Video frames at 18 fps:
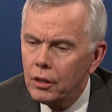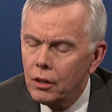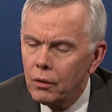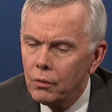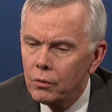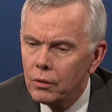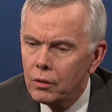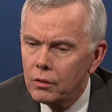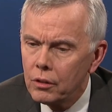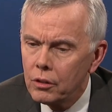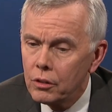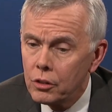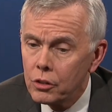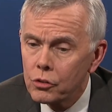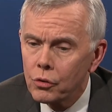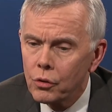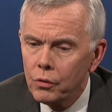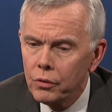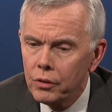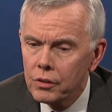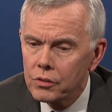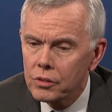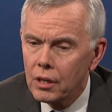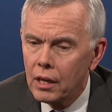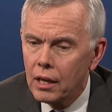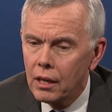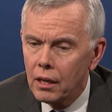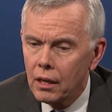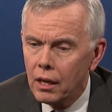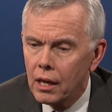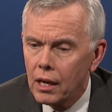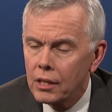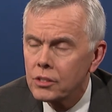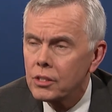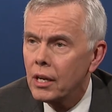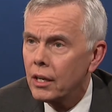know, the truth is that I
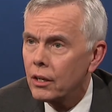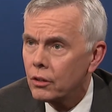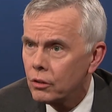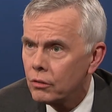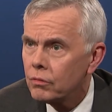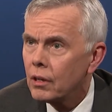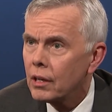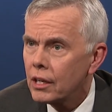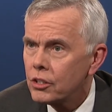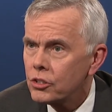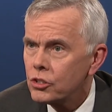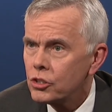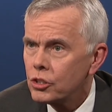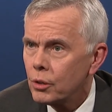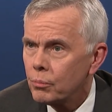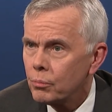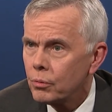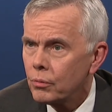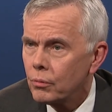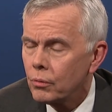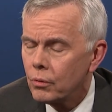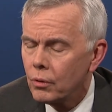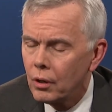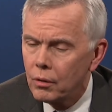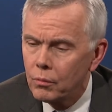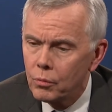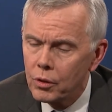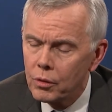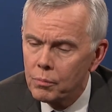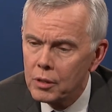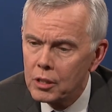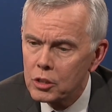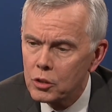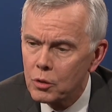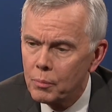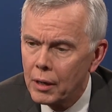actually had a good relationship with
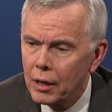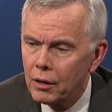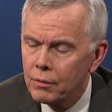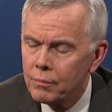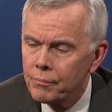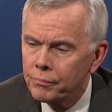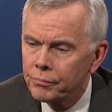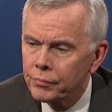Minister Baird,